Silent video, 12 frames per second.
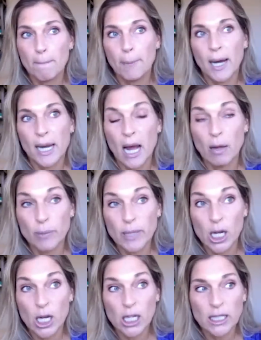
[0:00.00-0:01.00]
But I'll be
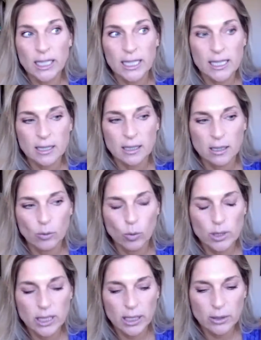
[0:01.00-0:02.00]
honest,
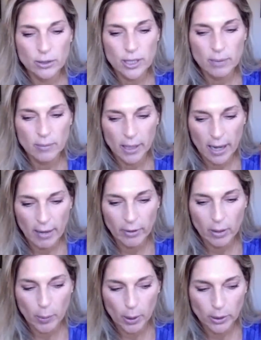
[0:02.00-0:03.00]
what's interesting about
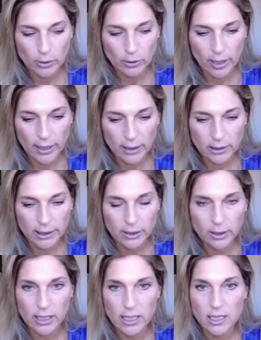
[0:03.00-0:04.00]
having a partner like
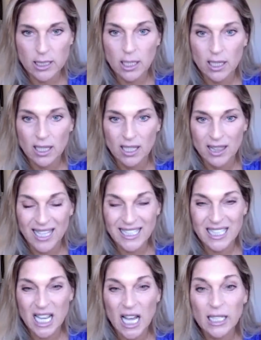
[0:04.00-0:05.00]
Laird is
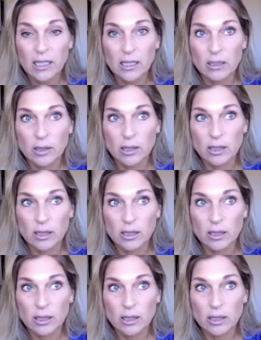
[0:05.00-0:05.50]
that's kind of